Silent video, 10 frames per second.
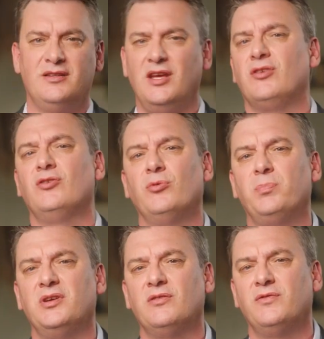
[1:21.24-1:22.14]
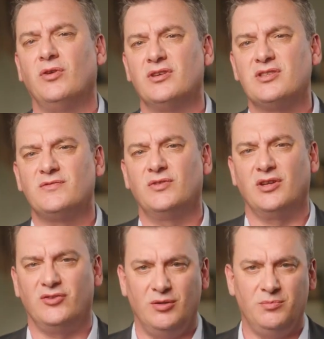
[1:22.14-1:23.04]
Take European forests, for
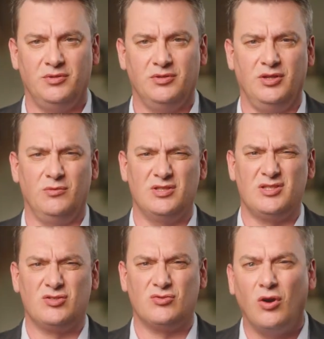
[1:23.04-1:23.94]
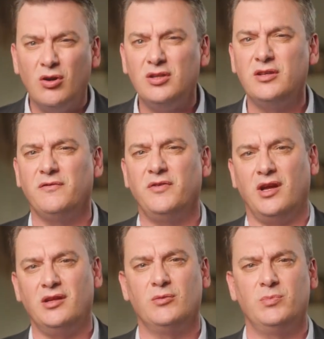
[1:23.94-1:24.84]
example. They were strongly
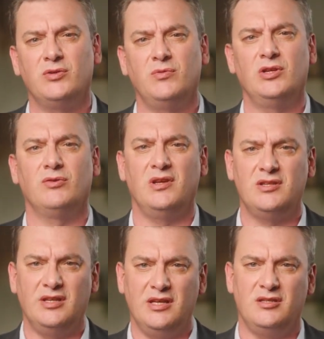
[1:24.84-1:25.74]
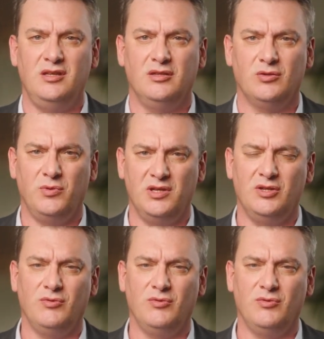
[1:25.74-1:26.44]
affected between twenty eighteen and twenty